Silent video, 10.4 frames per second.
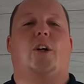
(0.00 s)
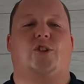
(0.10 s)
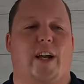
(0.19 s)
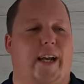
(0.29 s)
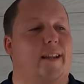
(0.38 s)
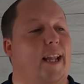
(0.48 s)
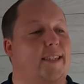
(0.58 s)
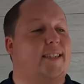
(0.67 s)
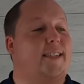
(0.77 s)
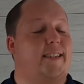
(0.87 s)
Andrea,
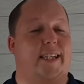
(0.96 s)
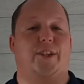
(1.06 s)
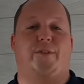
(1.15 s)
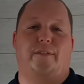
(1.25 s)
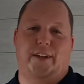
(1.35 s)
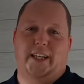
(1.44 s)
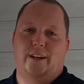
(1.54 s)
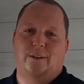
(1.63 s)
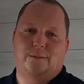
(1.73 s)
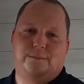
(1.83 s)
let's continue the
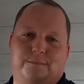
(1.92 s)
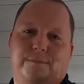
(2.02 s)
video.